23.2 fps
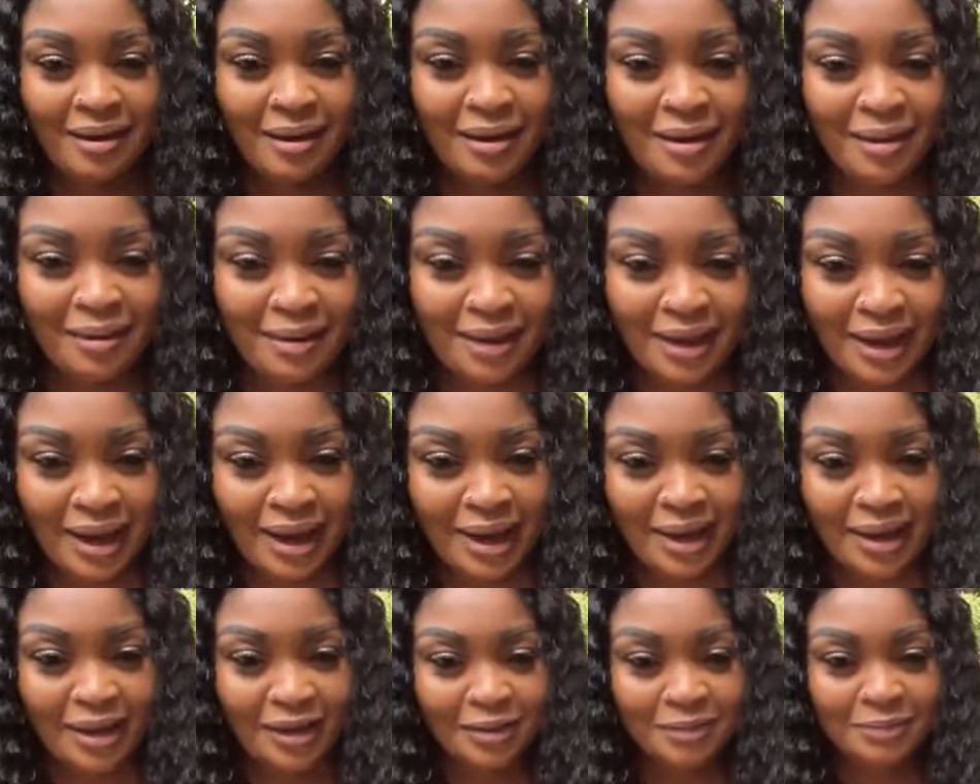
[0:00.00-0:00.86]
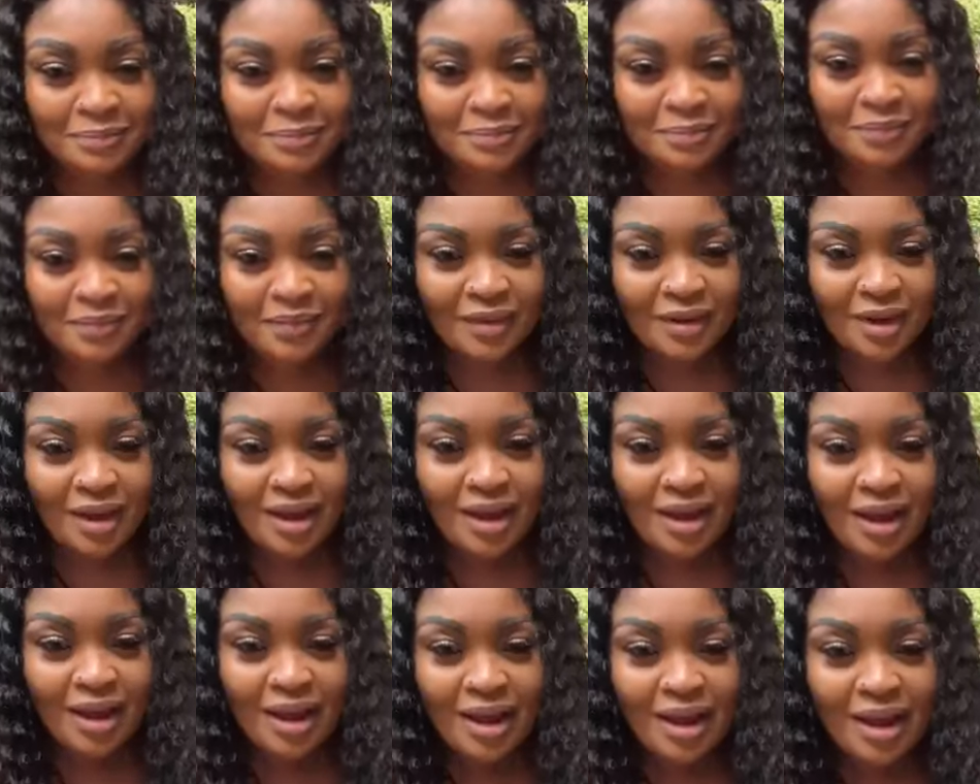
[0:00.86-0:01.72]
okay
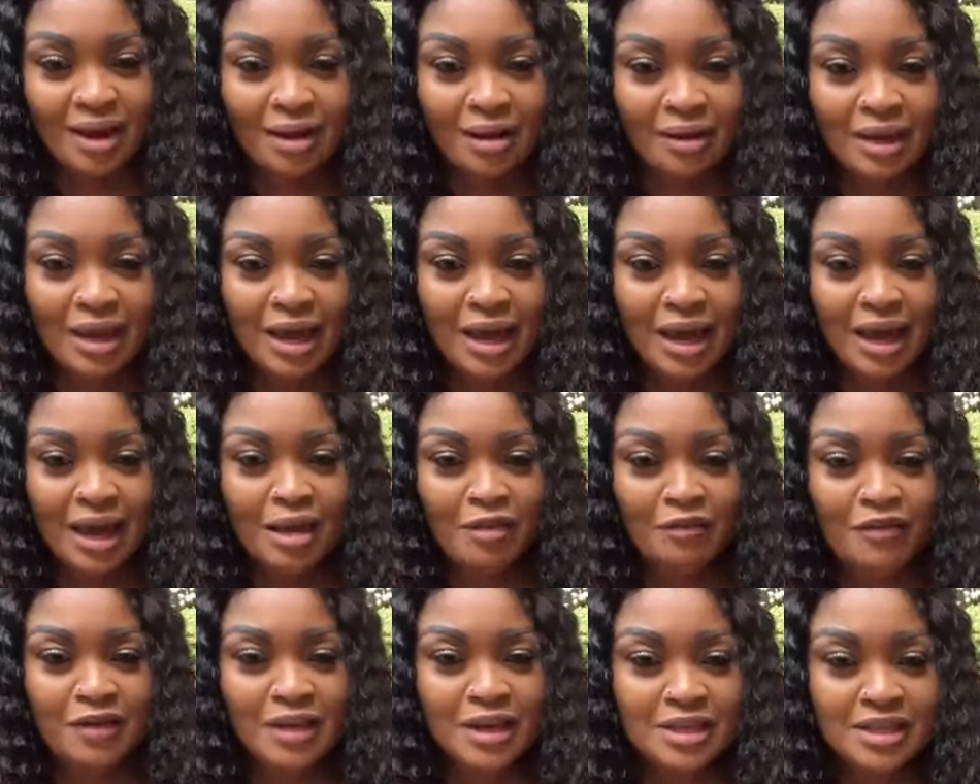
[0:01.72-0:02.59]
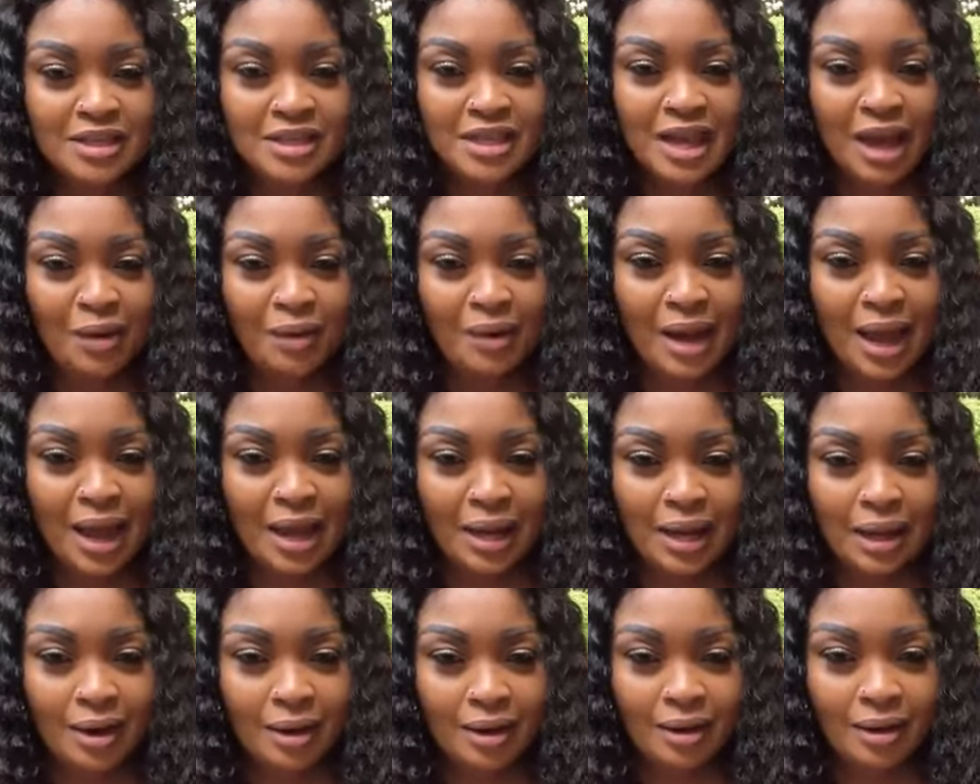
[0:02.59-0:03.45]
okay if it sounds
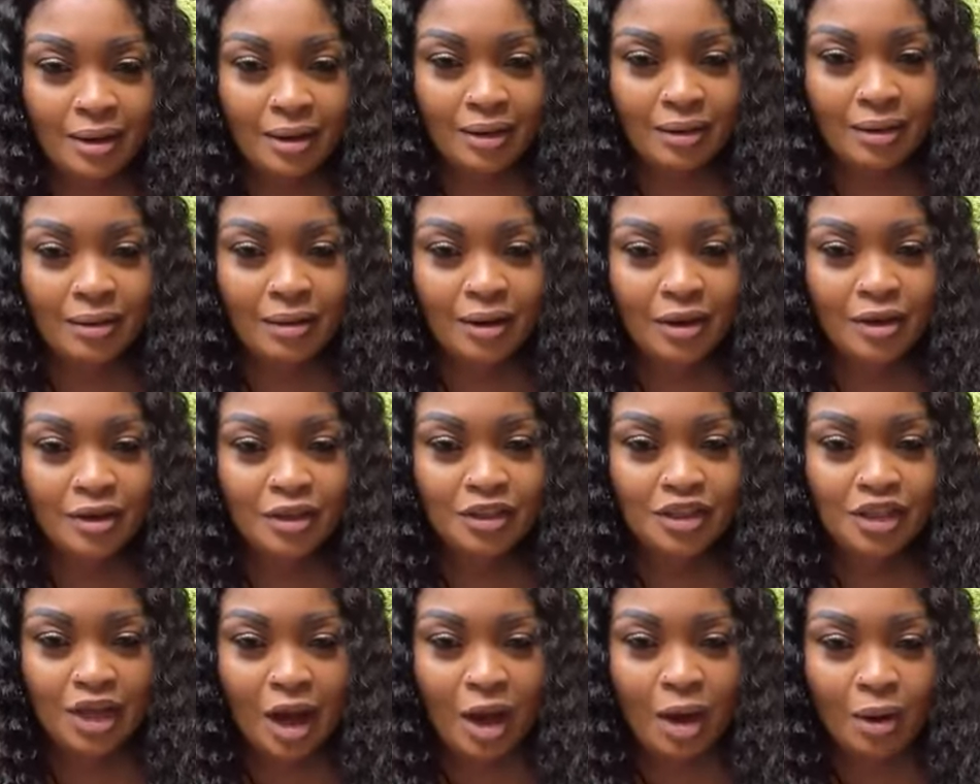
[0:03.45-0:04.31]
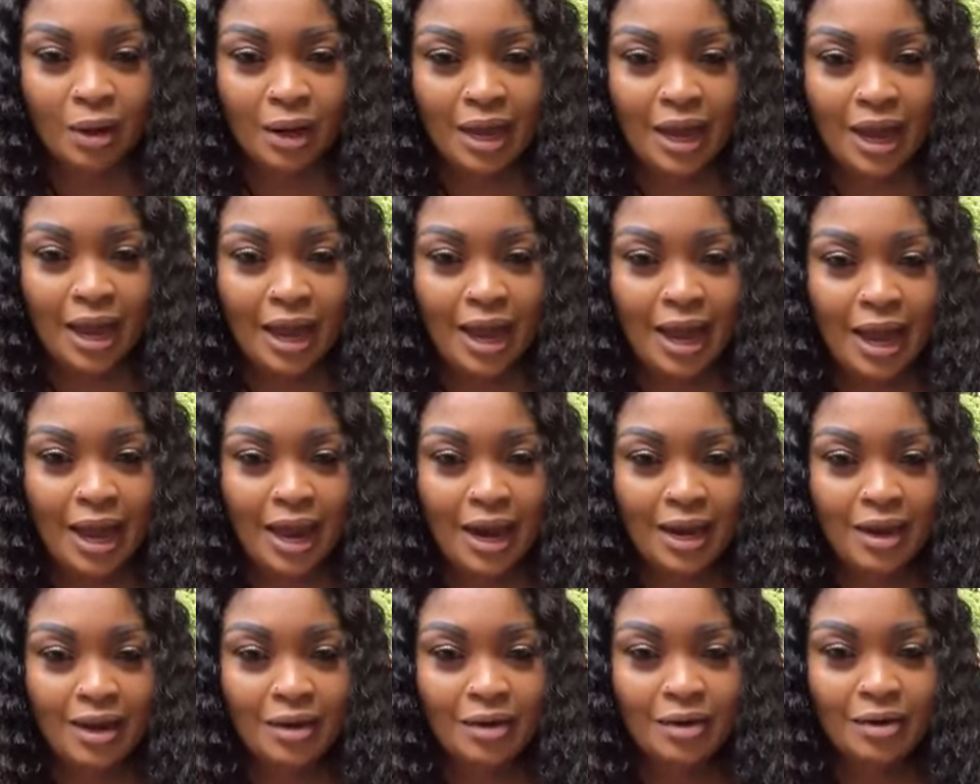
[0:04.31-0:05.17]
like a, a dog
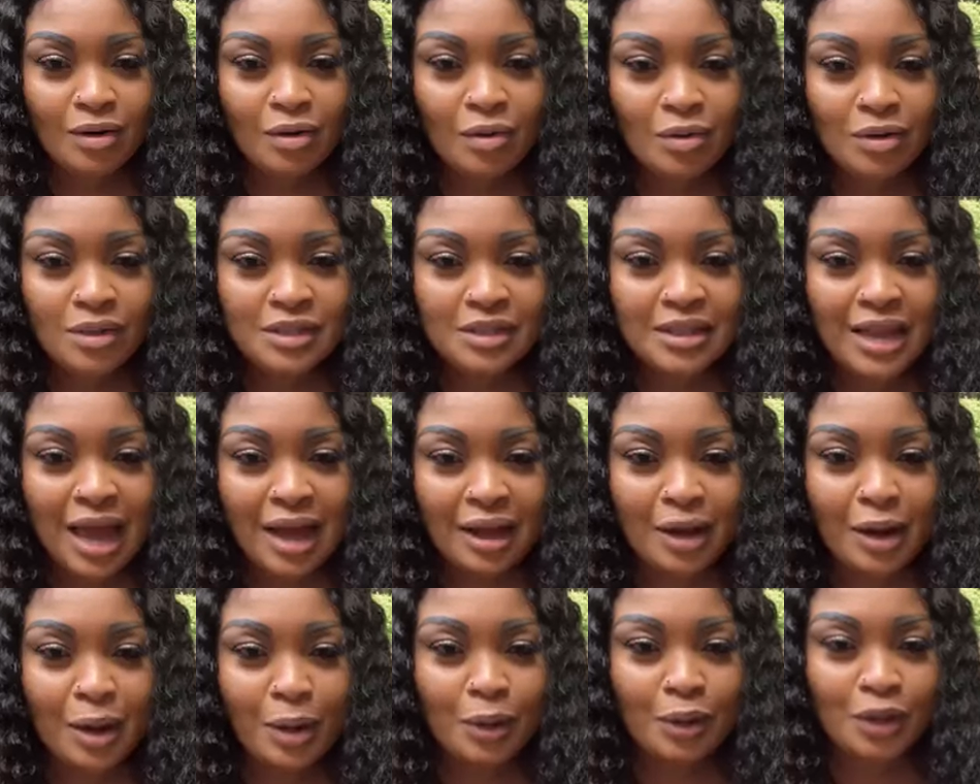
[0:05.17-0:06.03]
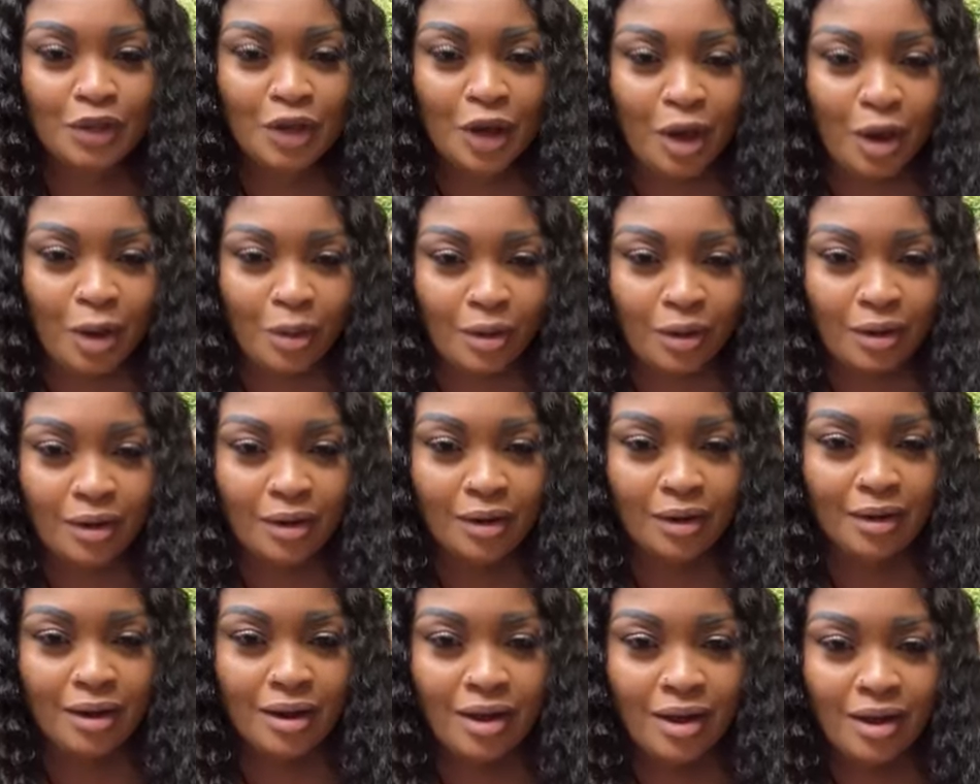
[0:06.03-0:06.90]
and looks like a dog,
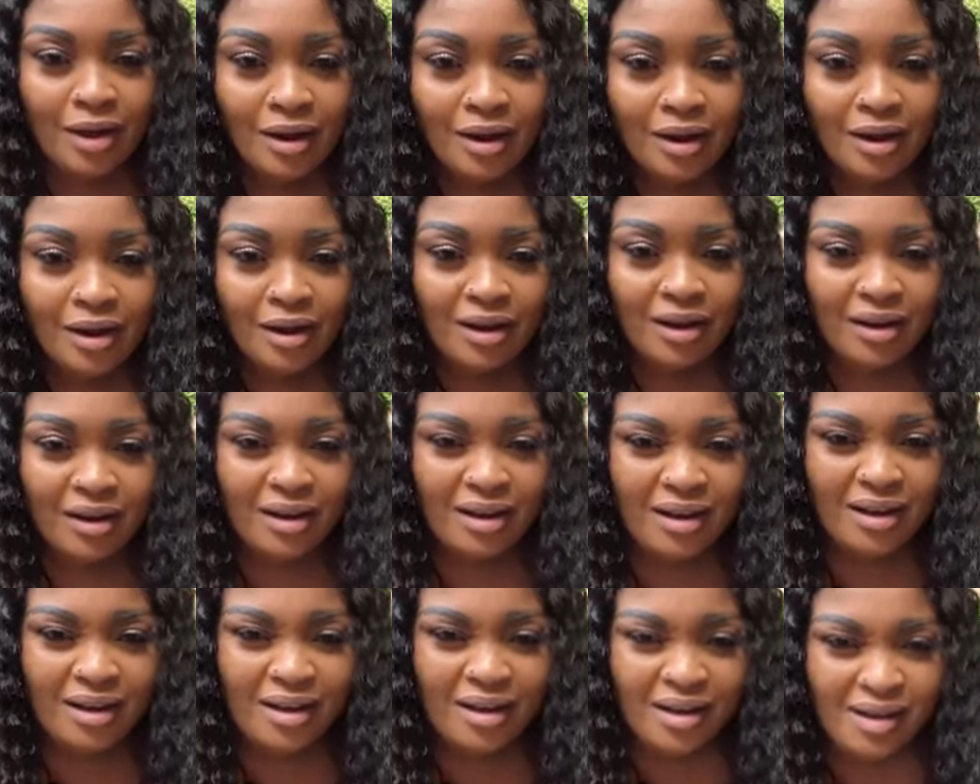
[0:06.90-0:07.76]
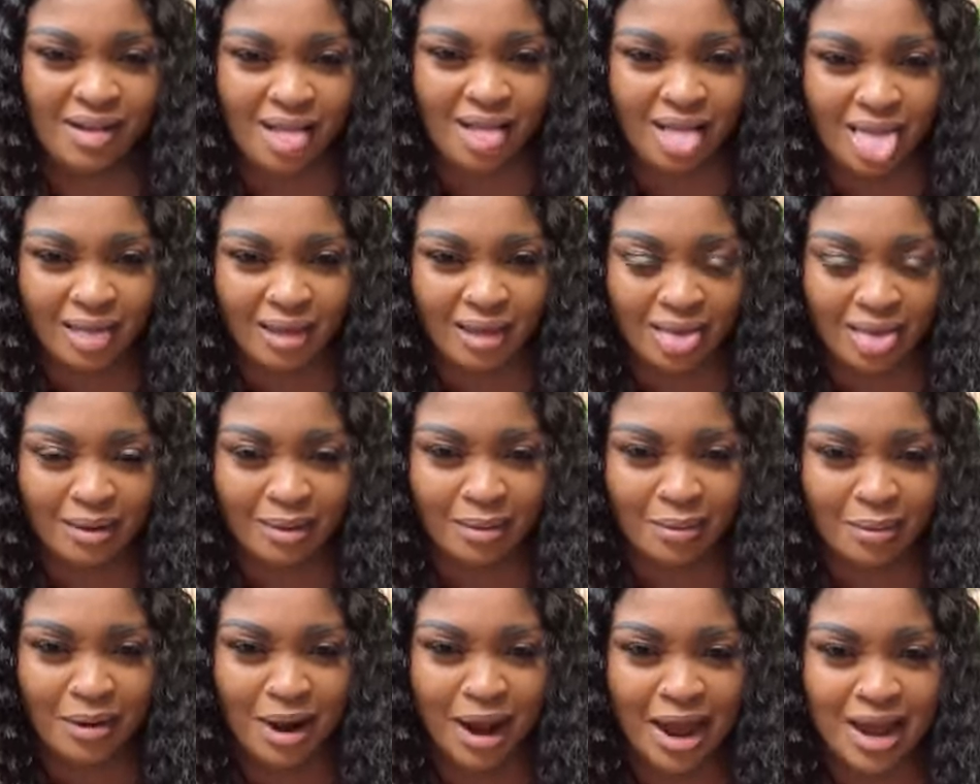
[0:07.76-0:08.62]

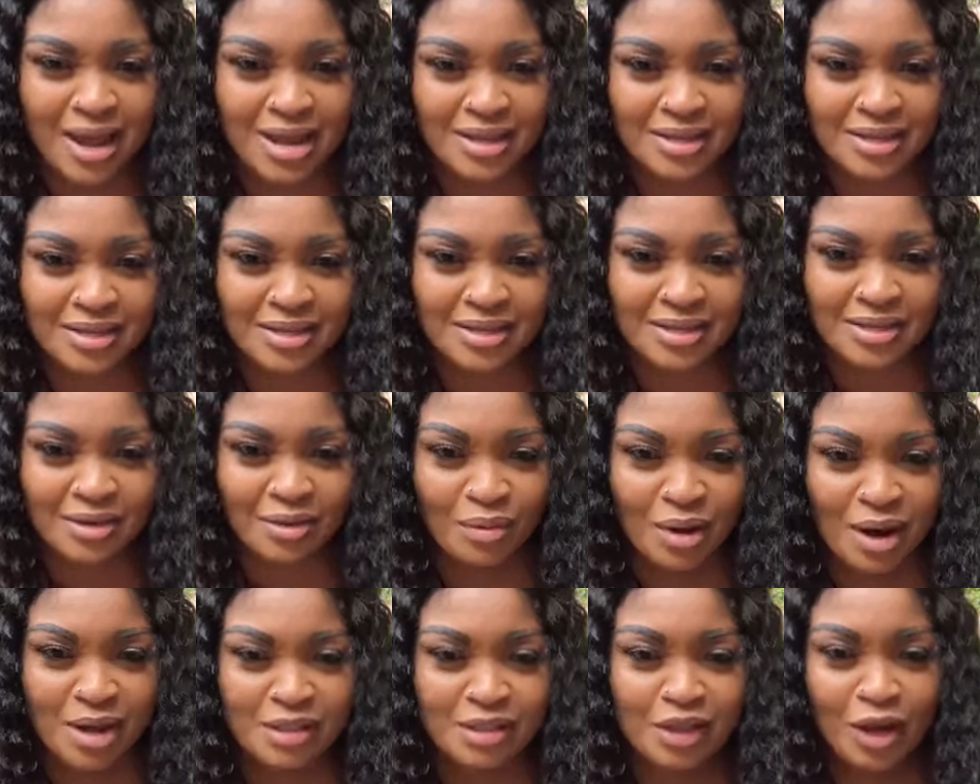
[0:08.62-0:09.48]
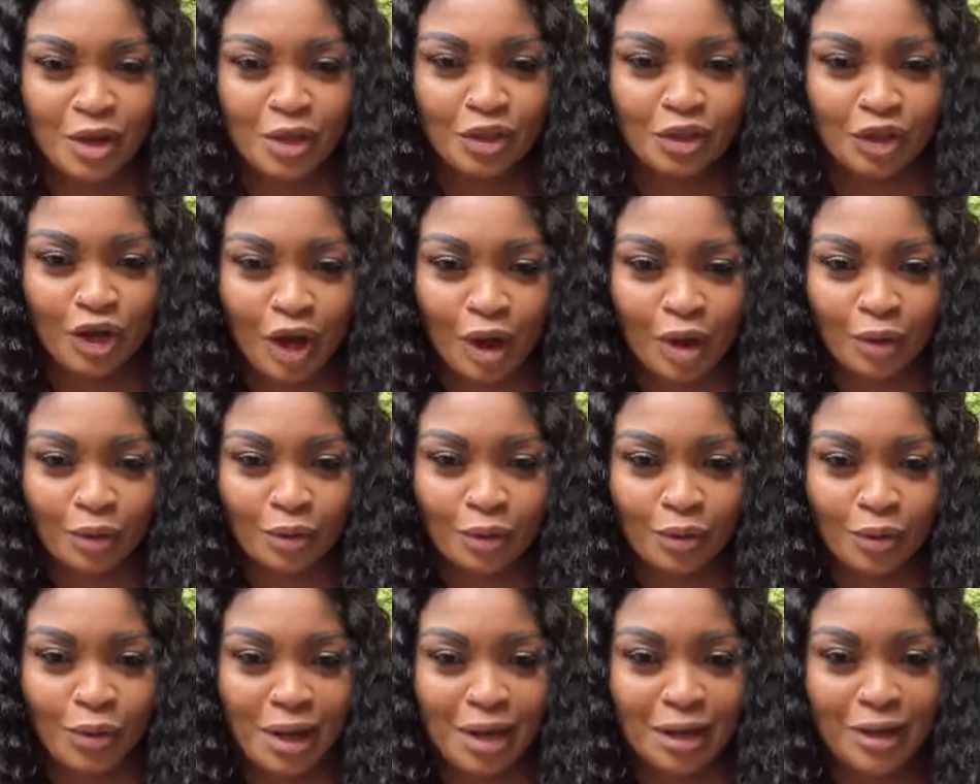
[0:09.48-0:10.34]
uh raise raise a dog
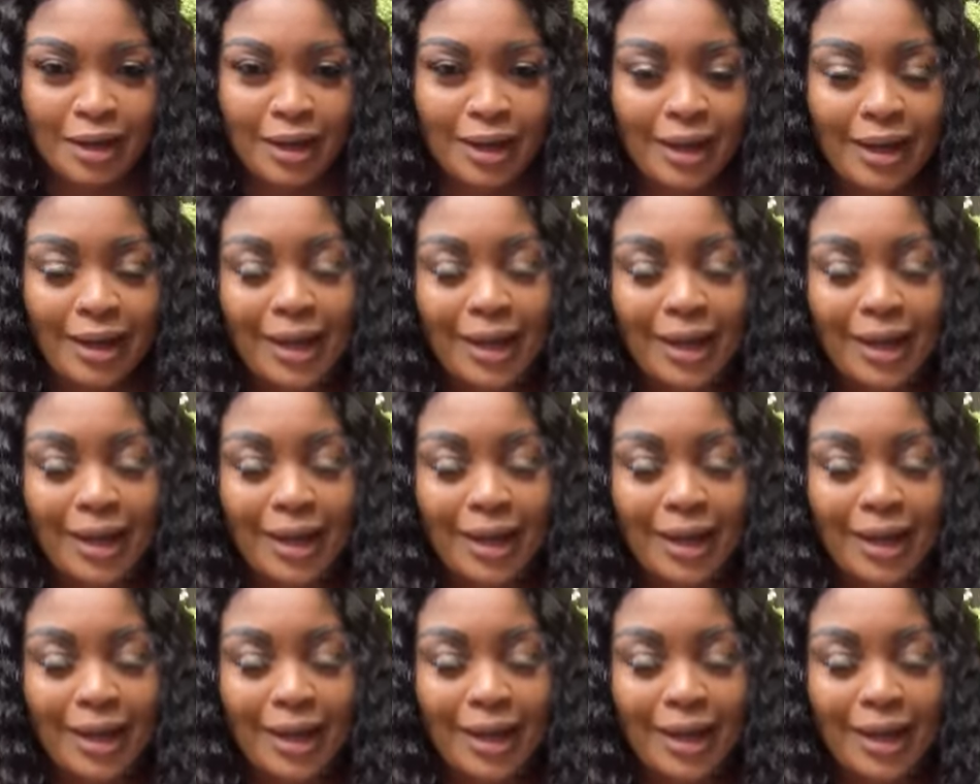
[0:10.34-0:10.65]
quick.